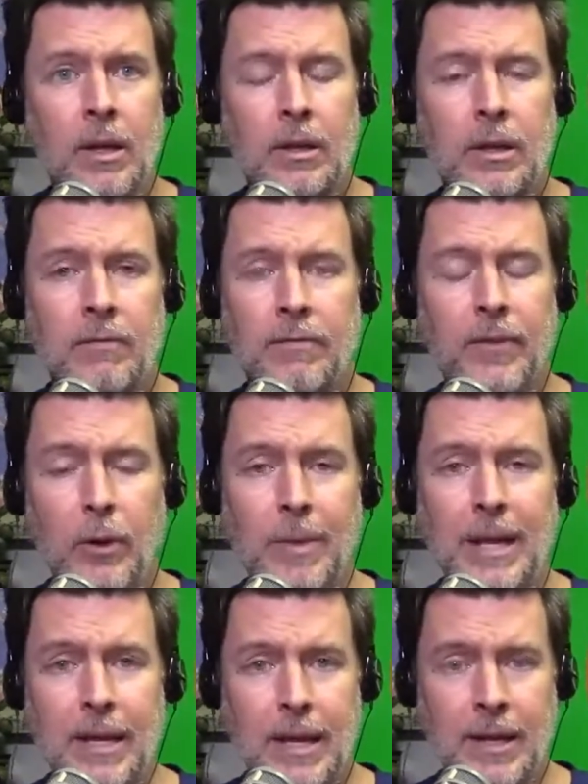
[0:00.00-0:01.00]
fill
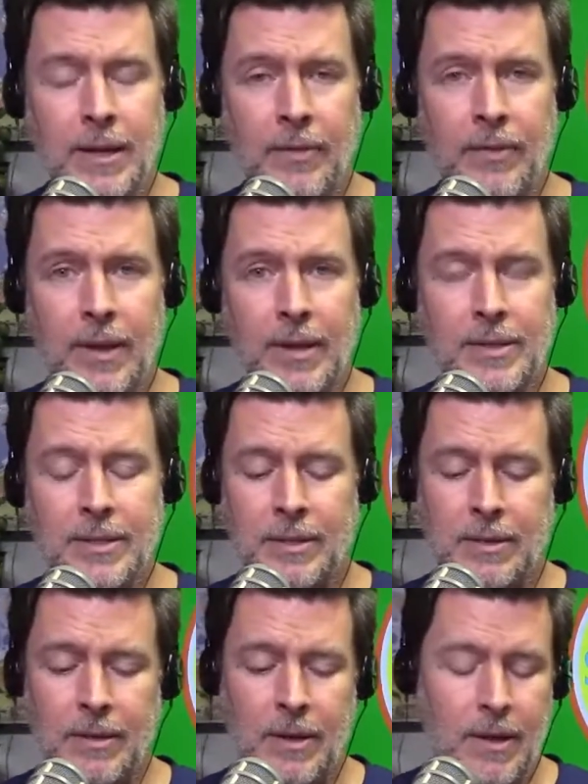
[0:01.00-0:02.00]
me in on this.
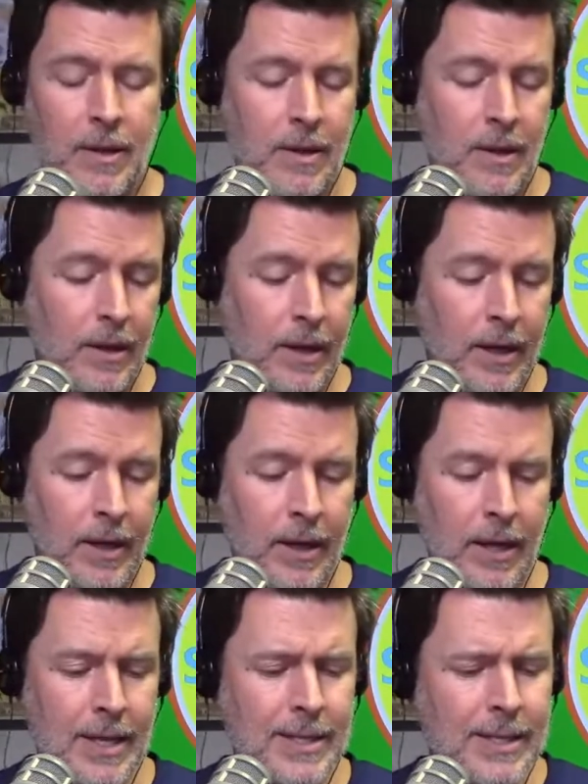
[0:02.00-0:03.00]

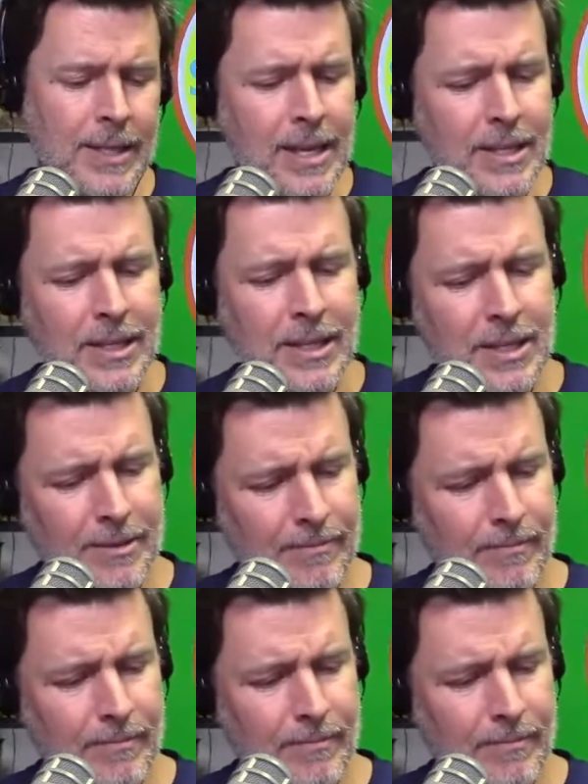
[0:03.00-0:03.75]
Is this